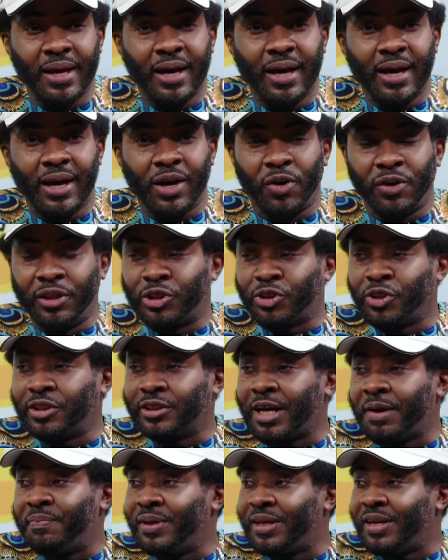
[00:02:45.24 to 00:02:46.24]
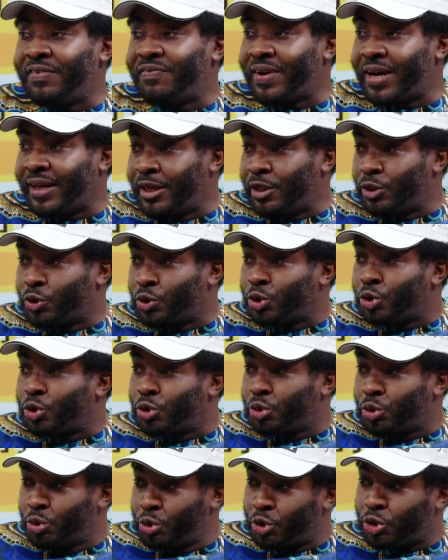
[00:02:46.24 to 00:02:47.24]
conditions have been divided into
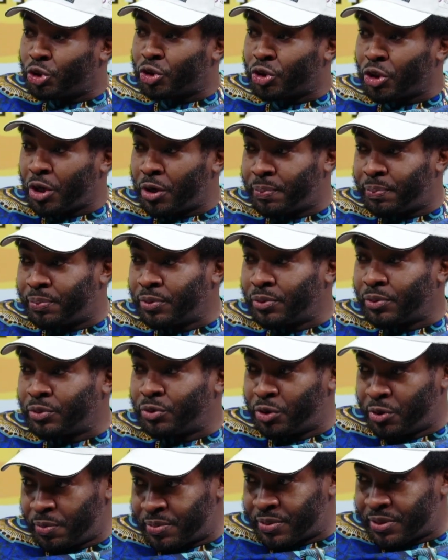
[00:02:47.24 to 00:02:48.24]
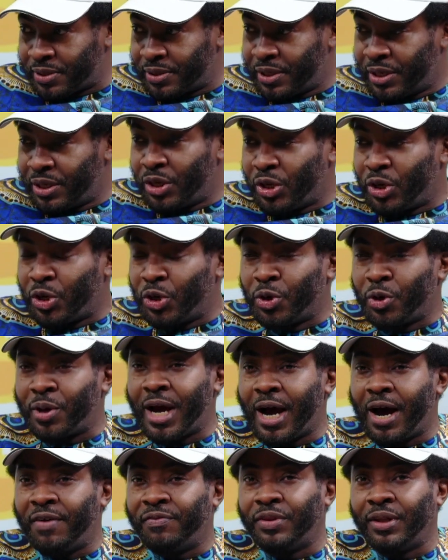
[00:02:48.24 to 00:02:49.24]
two subgroups. You
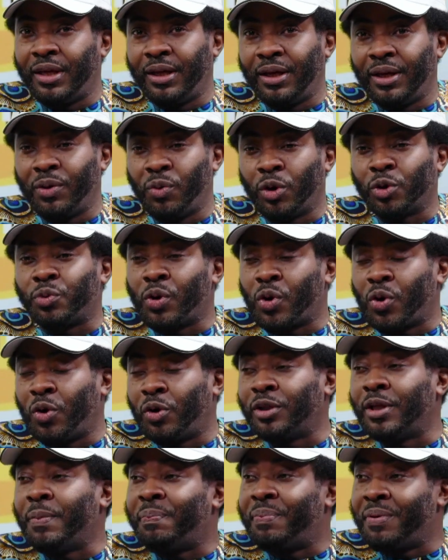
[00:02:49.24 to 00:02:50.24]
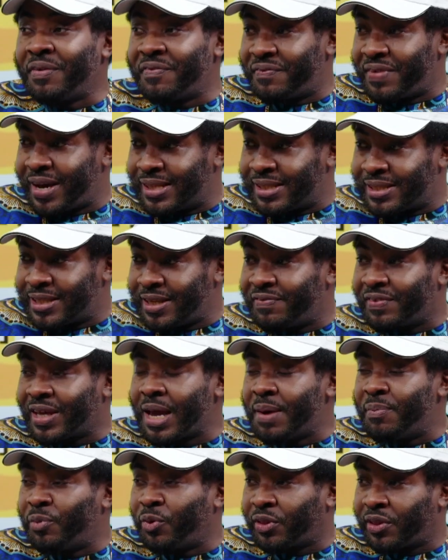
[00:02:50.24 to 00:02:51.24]
have what we call the preventive
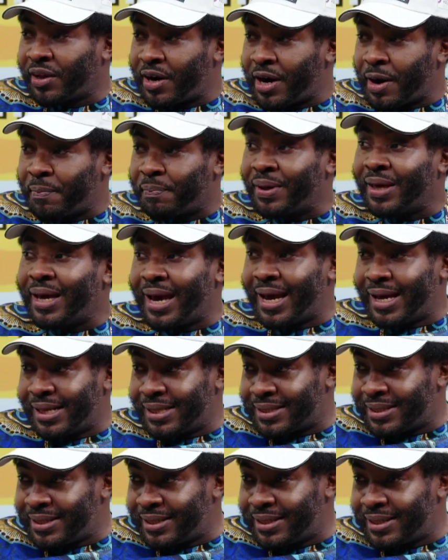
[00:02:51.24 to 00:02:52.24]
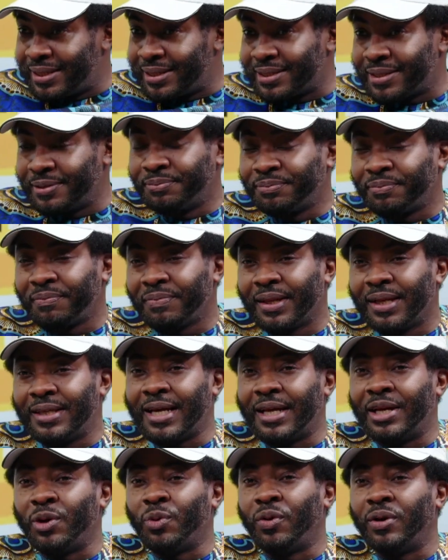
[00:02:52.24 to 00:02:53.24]
chemotherapy NTDs. These are
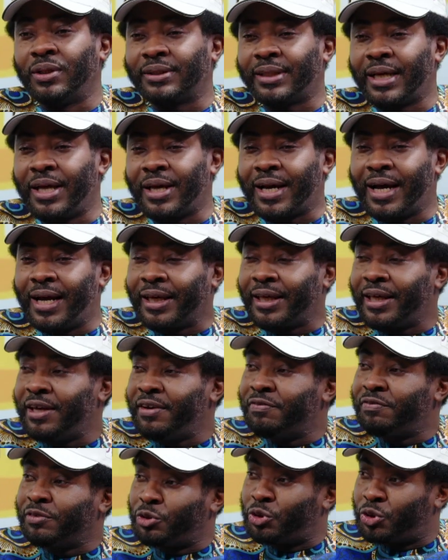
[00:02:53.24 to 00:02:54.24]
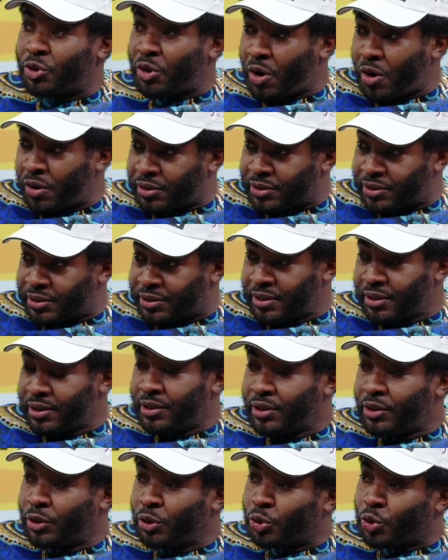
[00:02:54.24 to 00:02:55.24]
the ones that you can give drugs
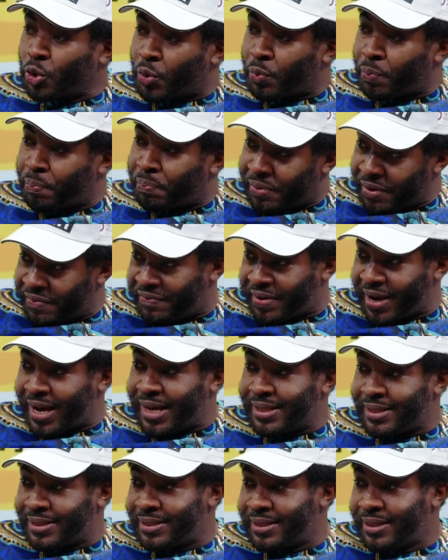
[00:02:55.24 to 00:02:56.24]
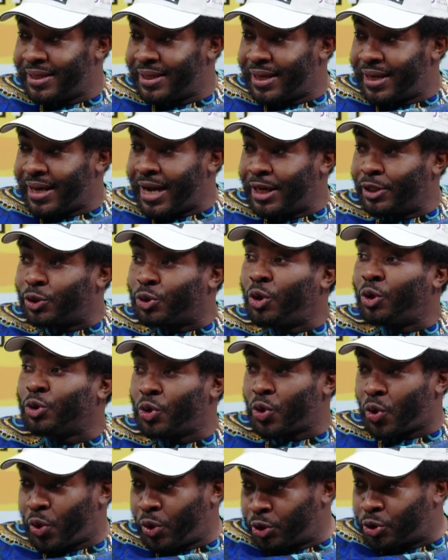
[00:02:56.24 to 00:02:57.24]
to prevent and to also
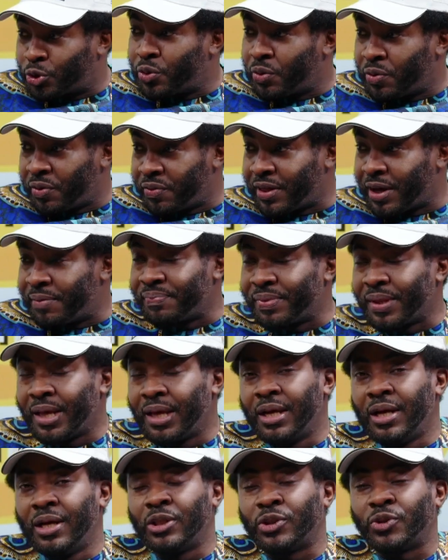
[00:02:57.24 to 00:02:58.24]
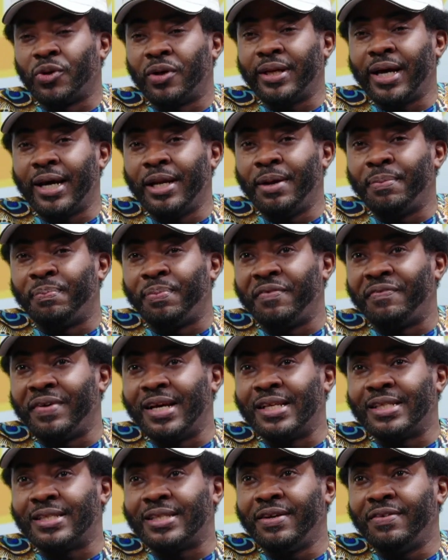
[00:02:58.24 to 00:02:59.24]
control them. So under the
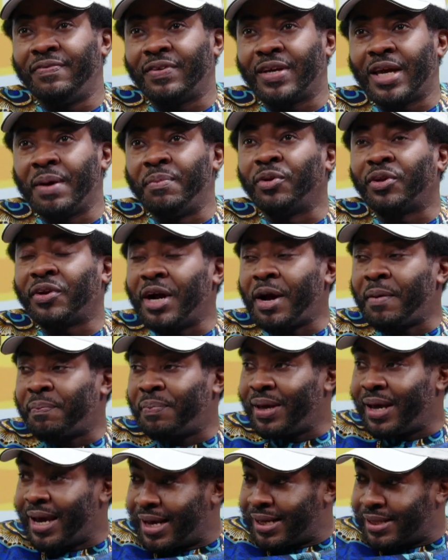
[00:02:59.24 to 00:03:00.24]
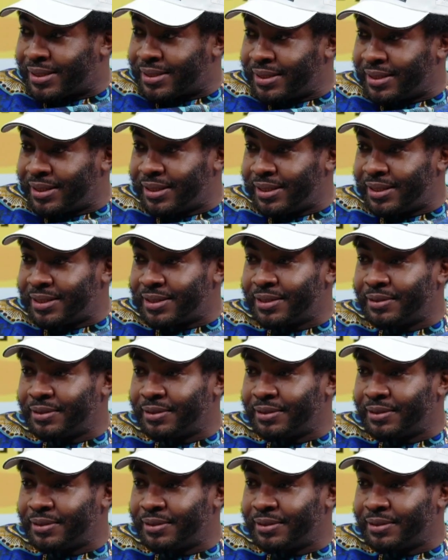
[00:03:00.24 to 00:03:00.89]
preventive chemotherapy NTDs,